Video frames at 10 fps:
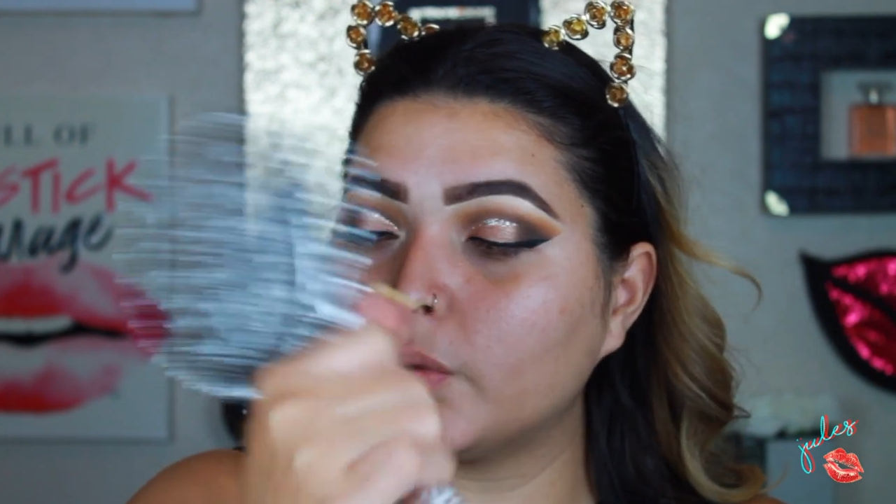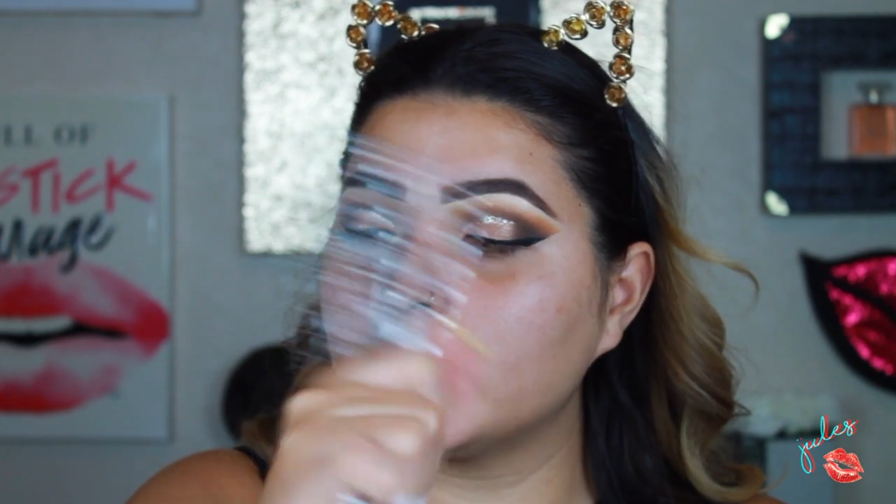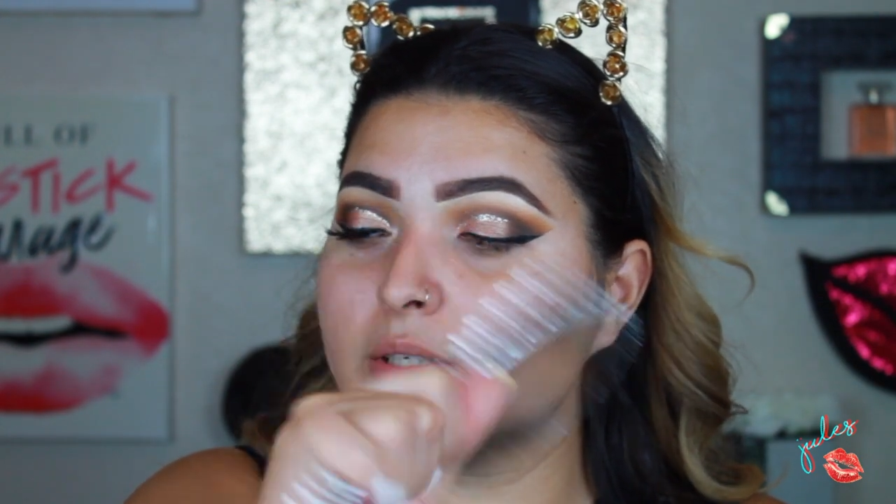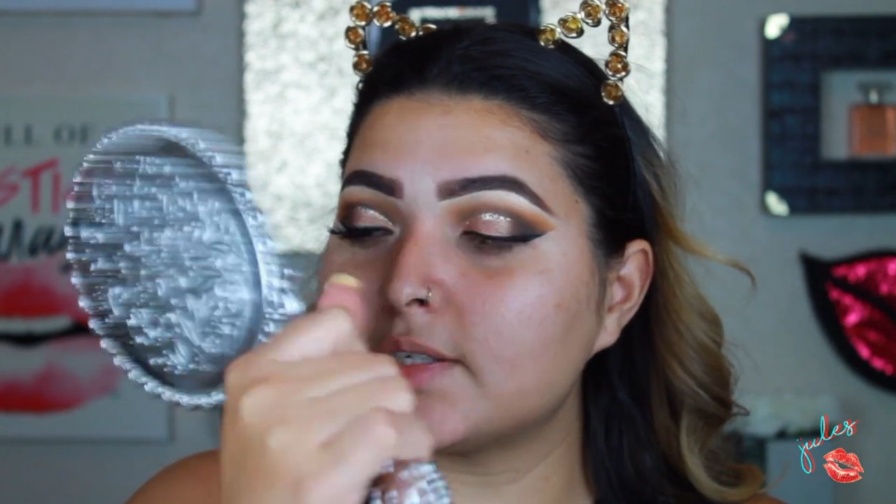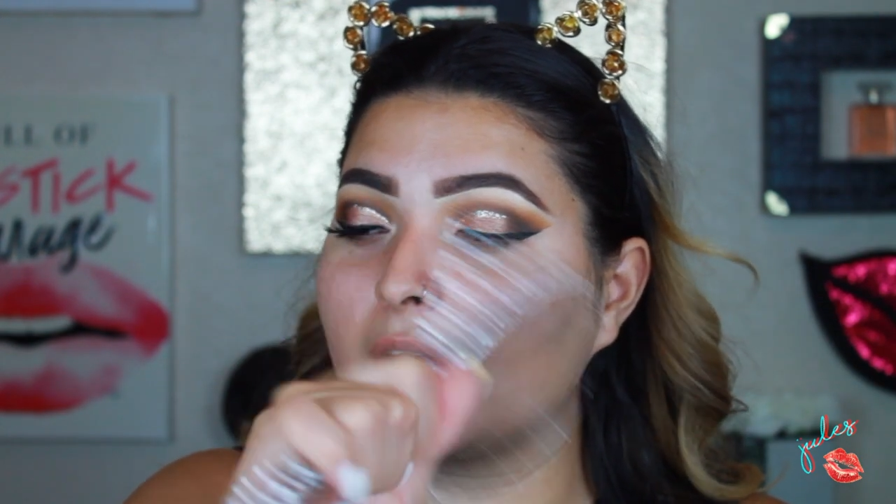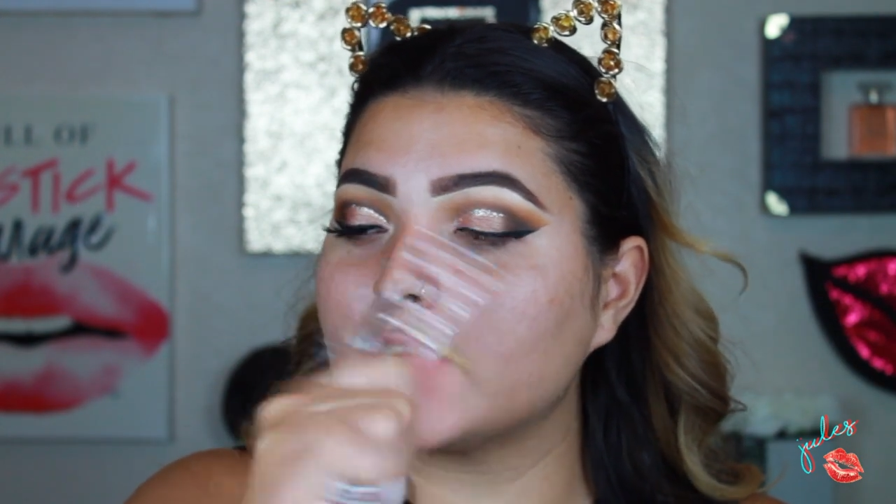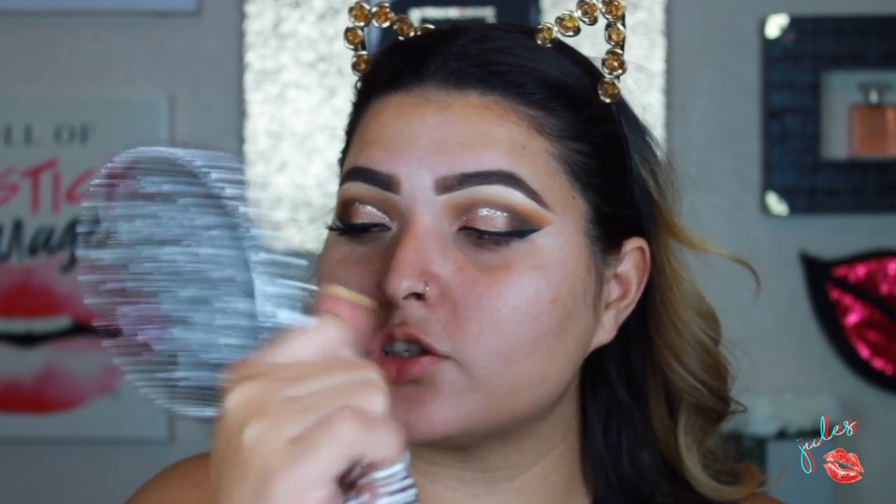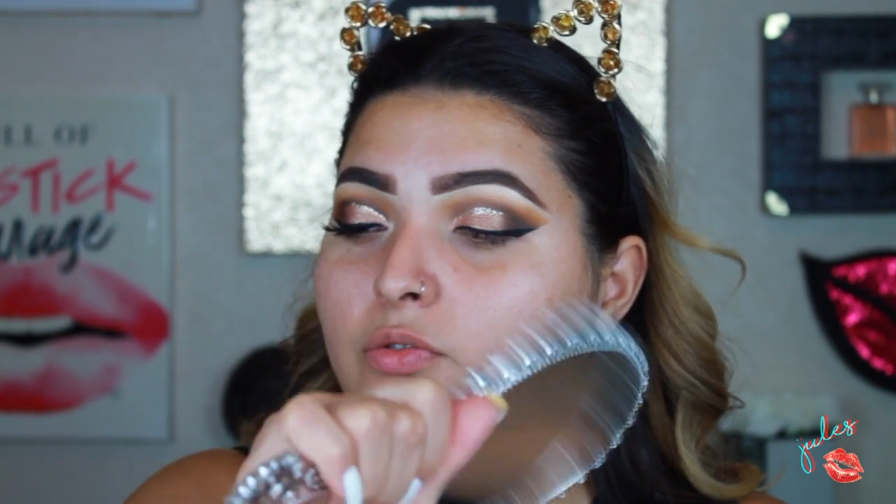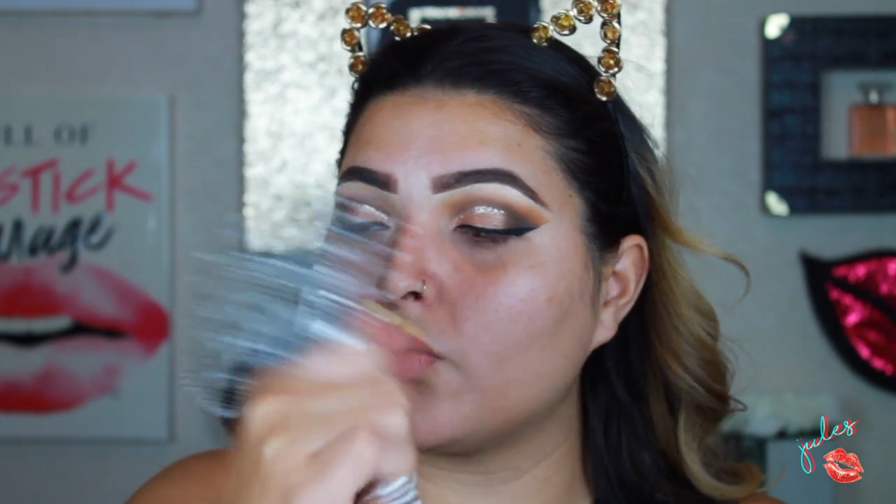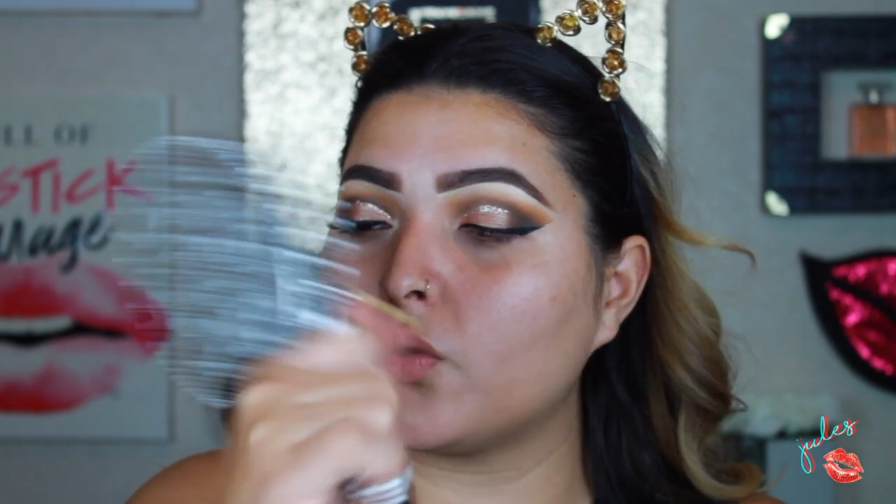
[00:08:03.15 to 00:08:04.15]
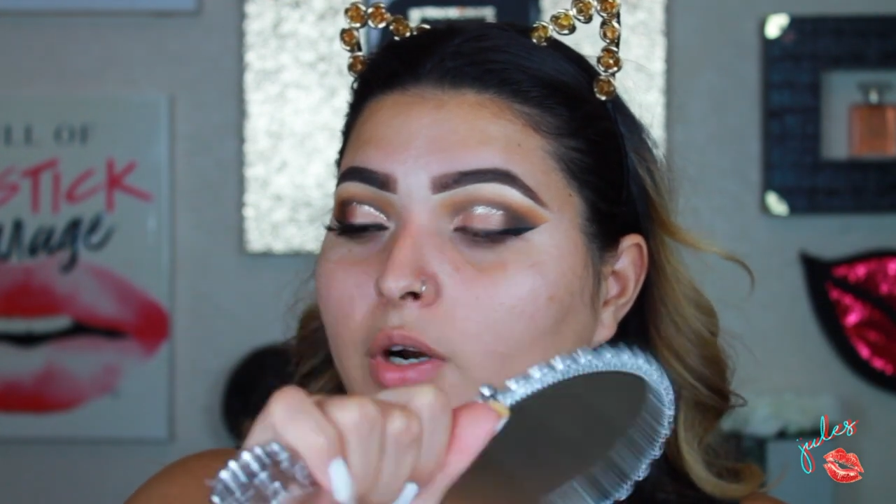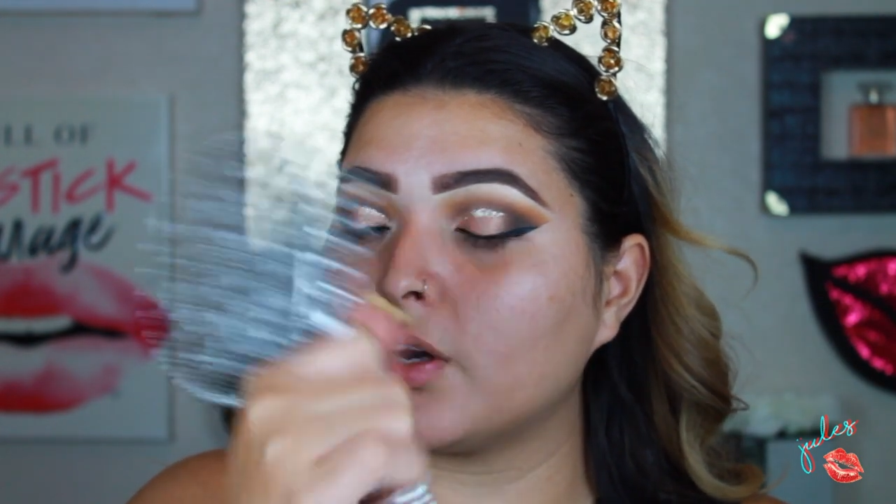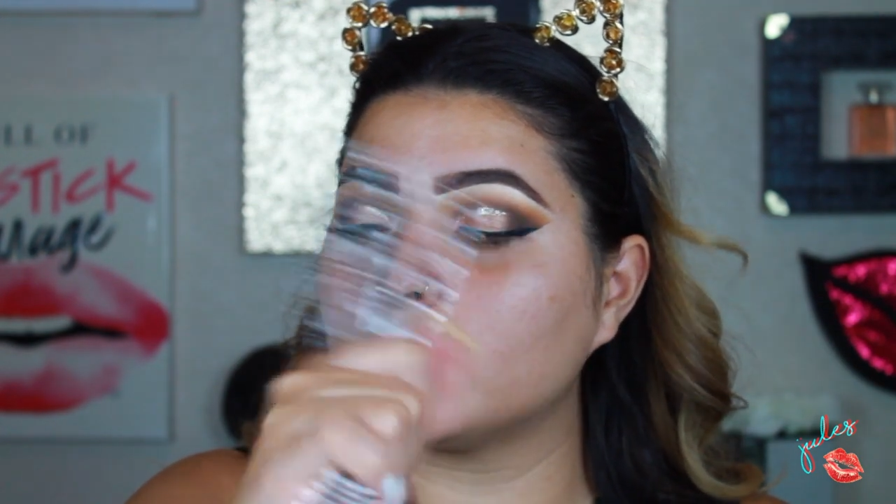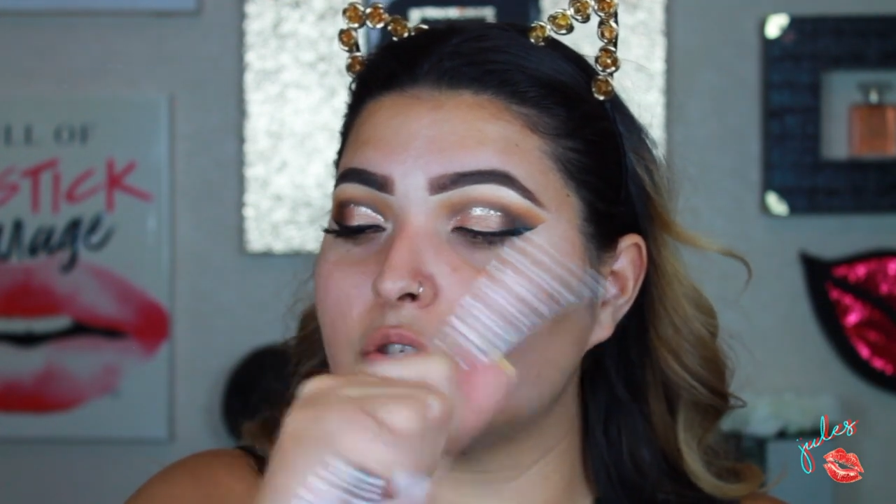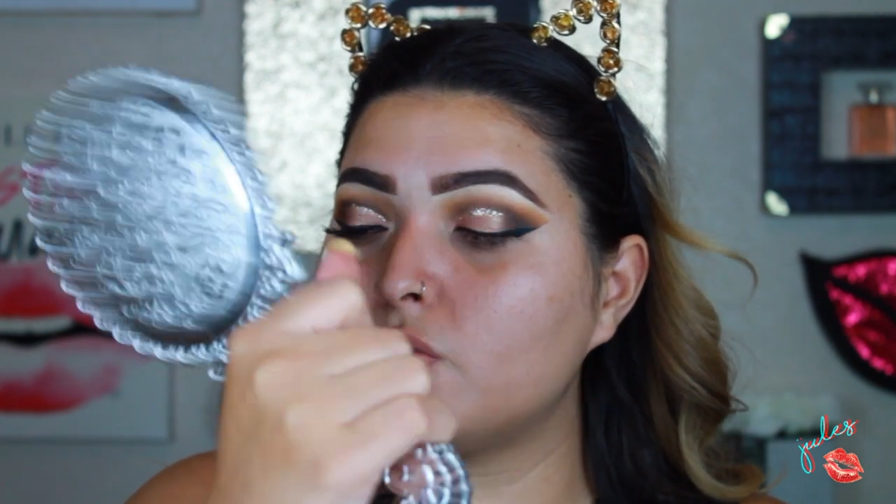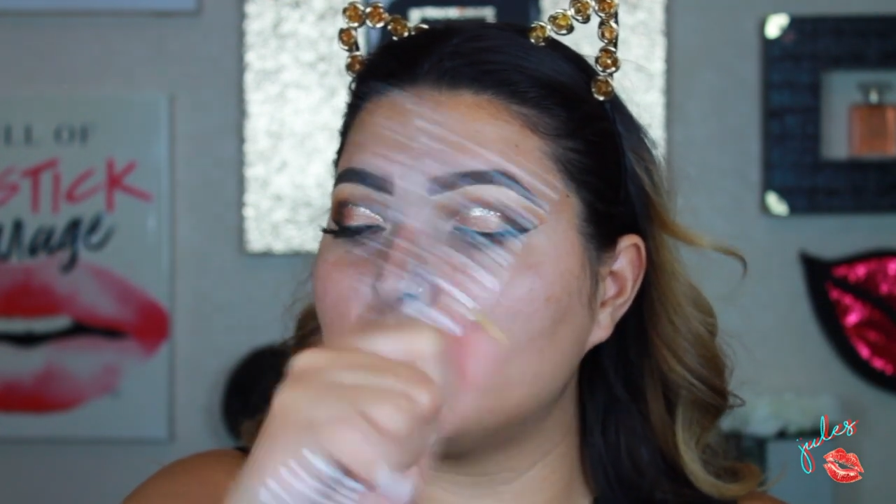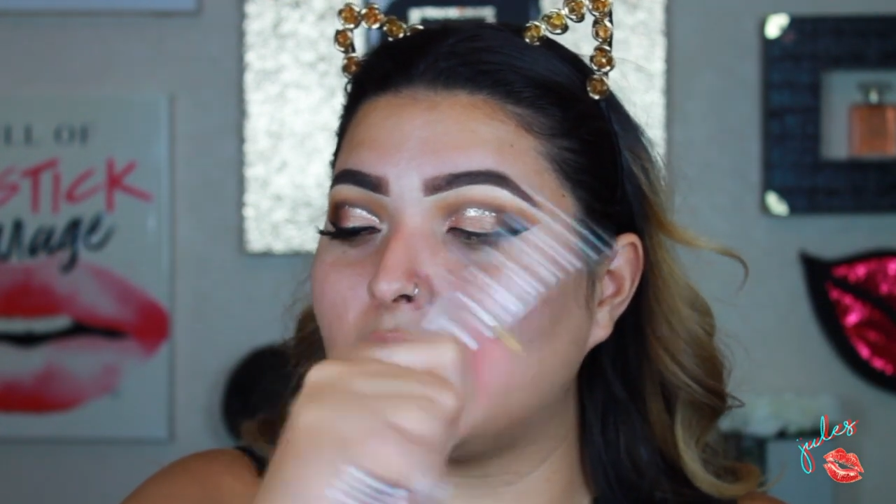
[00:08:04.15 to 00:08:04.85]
really snatched for and I'll do